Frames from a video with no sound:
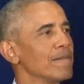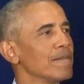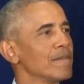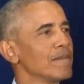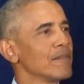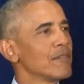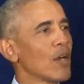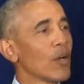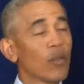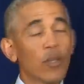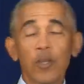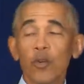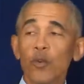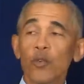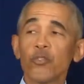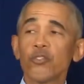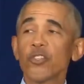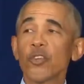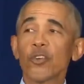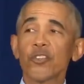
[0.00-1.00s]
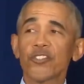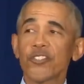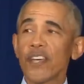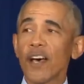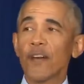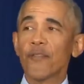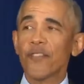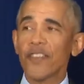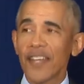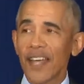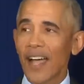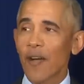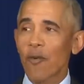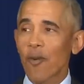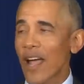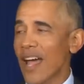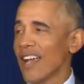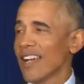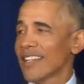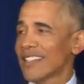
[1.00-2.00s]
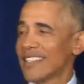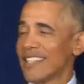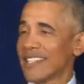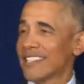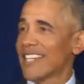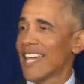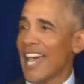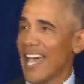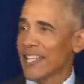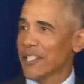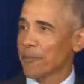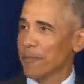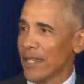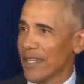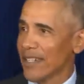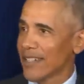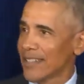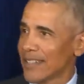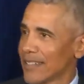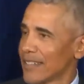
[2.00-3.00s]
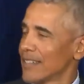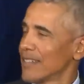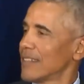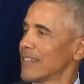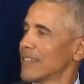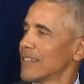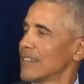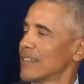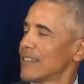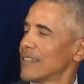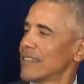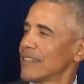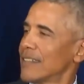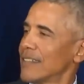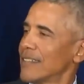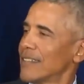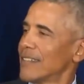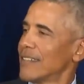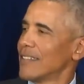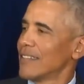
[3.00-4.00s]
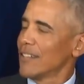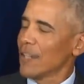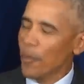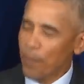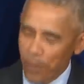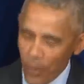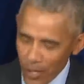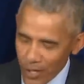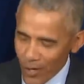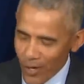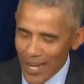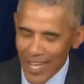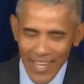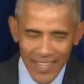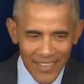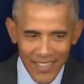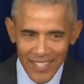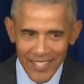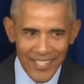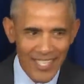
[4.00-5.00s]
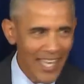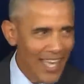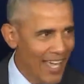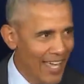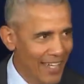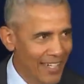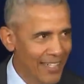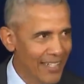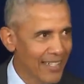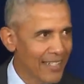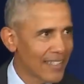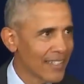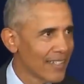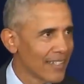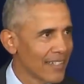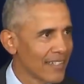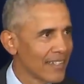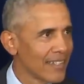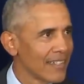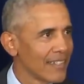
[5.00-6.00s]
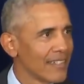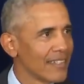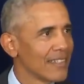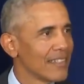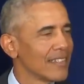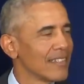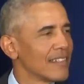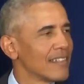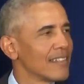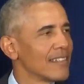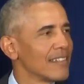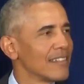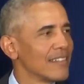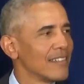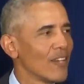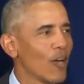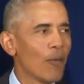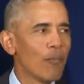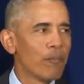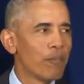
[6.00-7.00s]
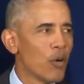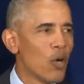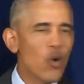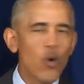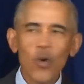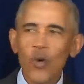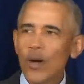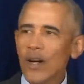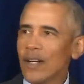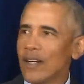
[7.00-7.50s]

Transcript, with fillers: Don't lose yourself in ironic detachment. Don't put your head in the sand. Don't boo.